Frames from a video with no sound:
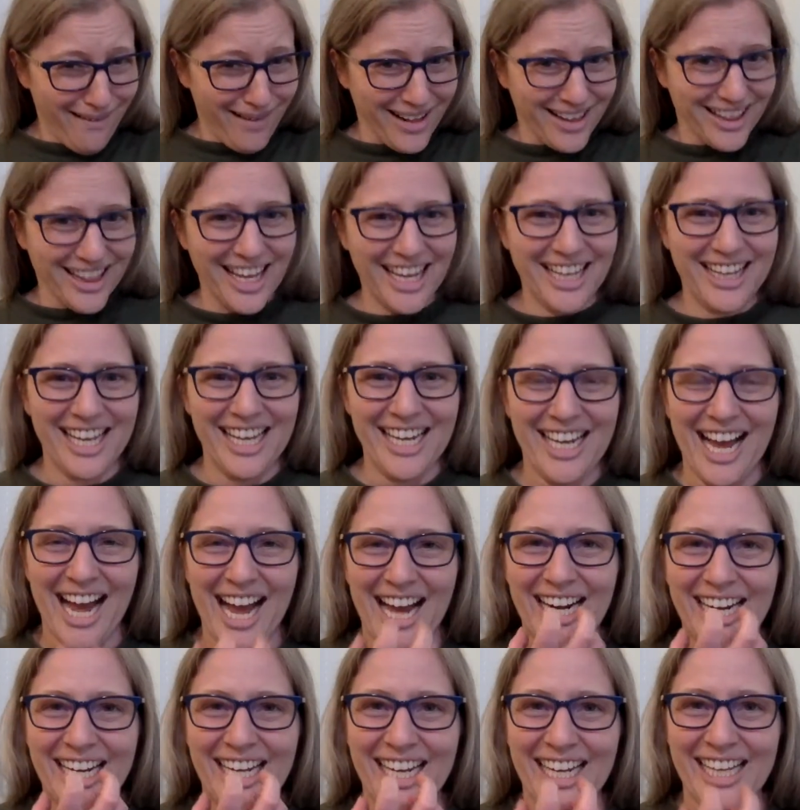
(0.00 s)
like they
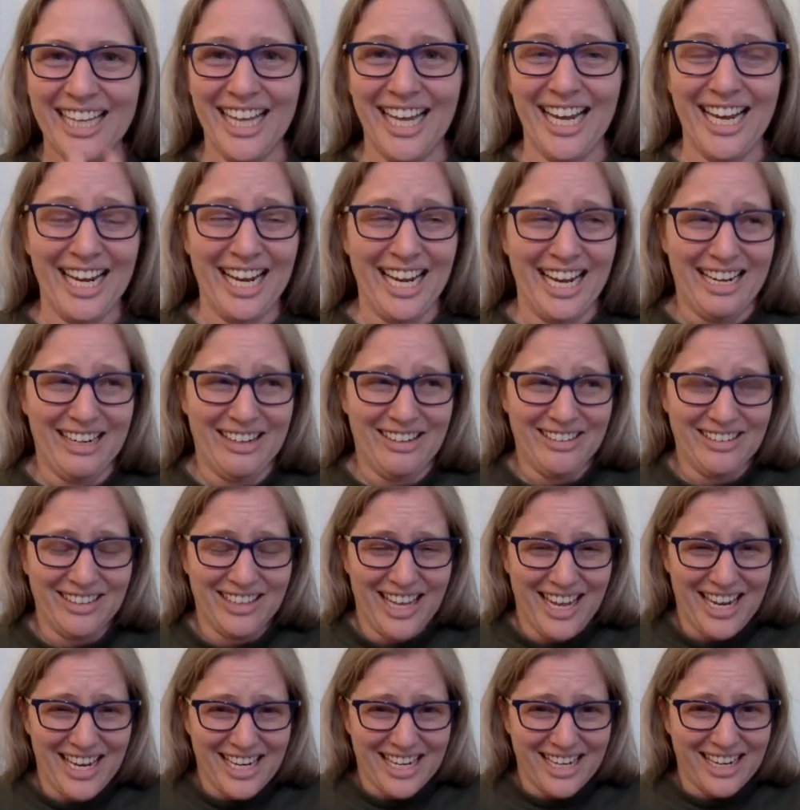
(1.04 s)
kind of get like, I don't
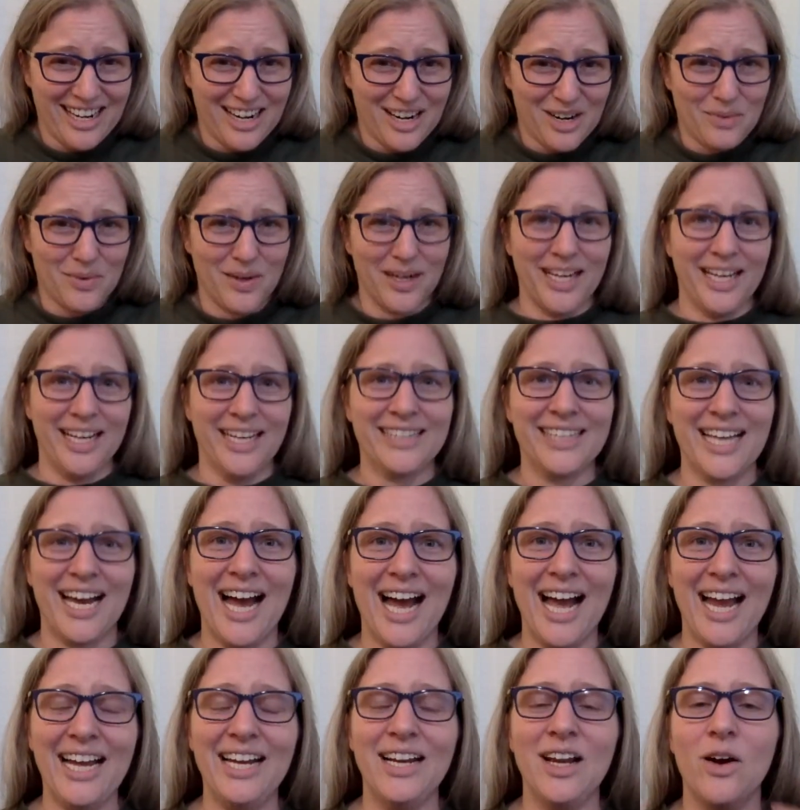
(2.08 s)
like it. I don't want to hit the
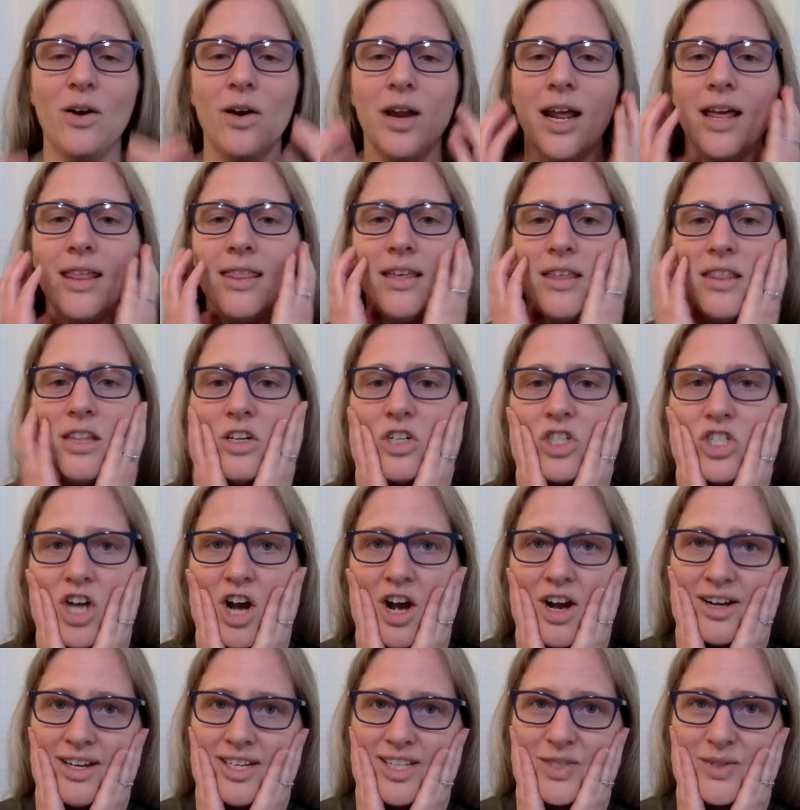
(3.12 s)
high note. And then their
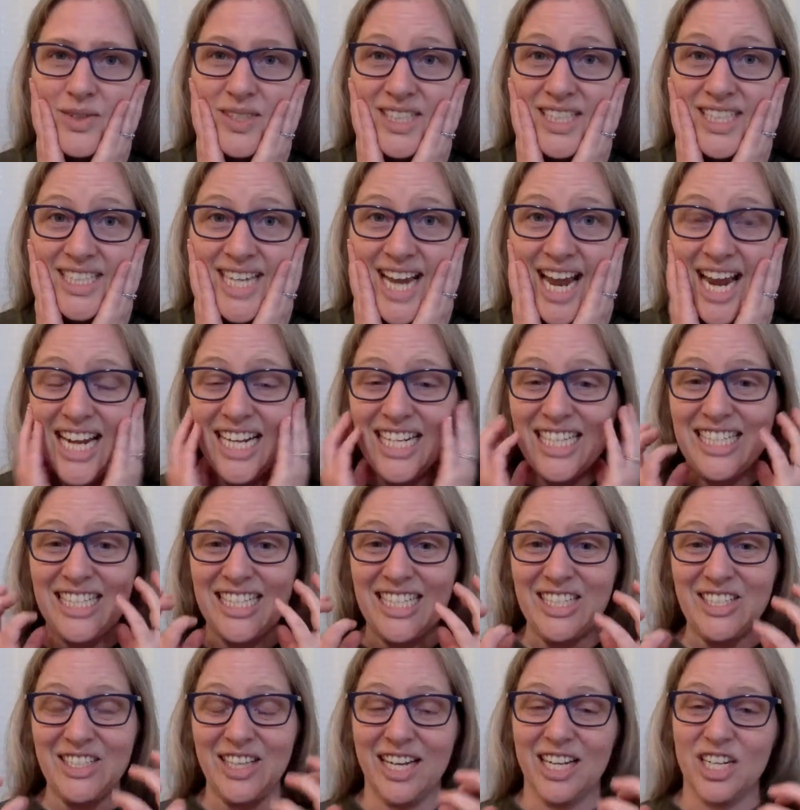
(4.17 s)
jaw gets really tight because
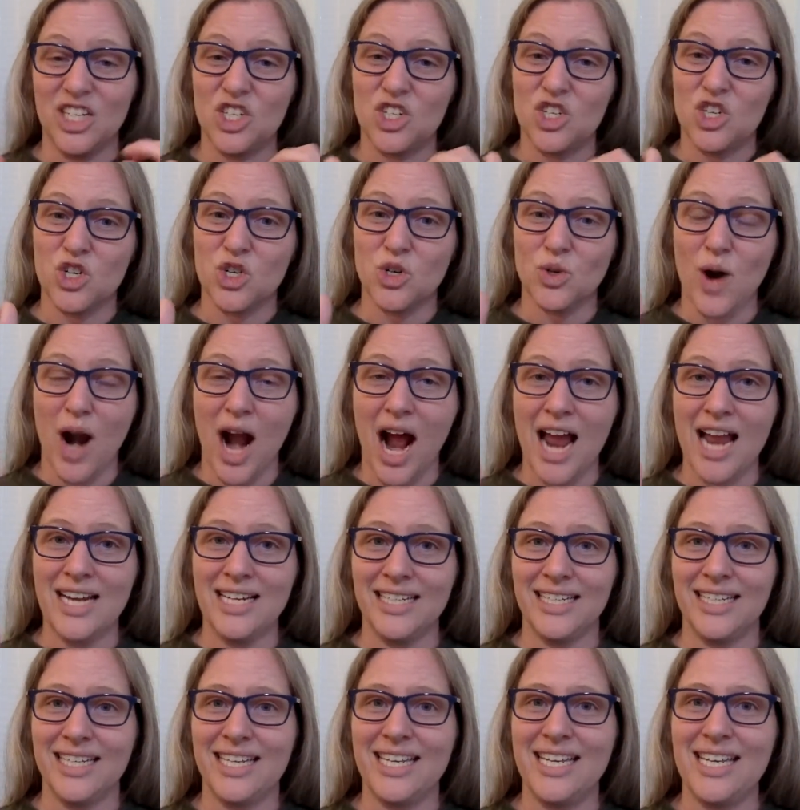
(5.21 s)
they're like trying
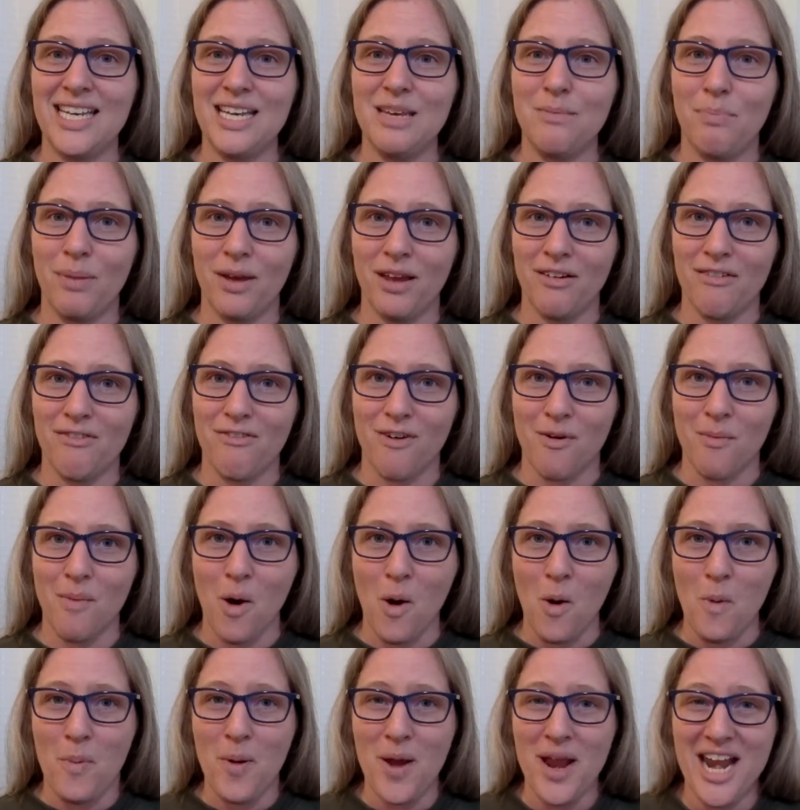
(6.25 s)
to keep it from
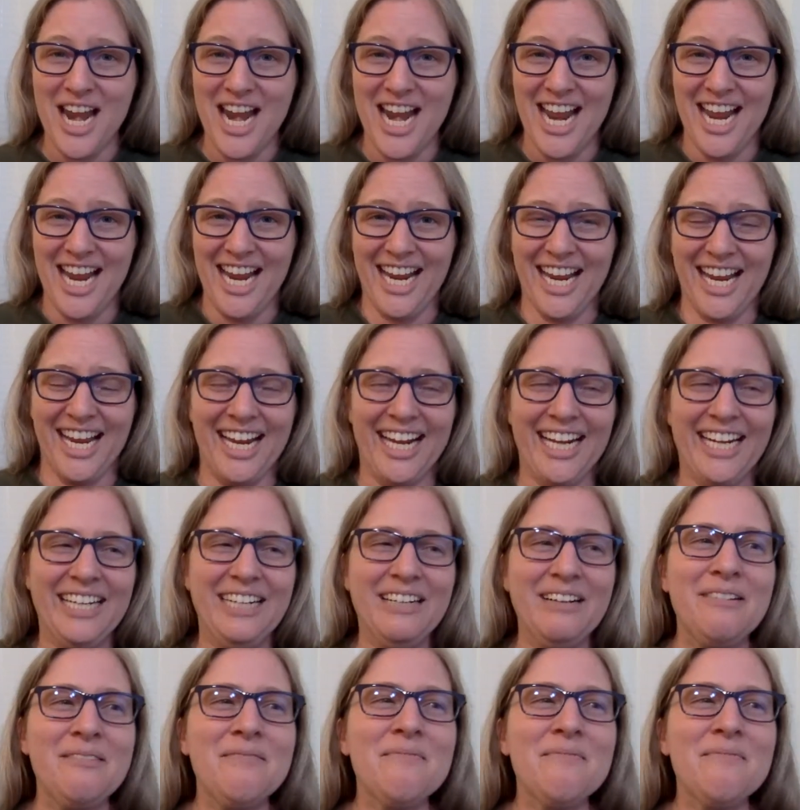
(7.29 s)
opening.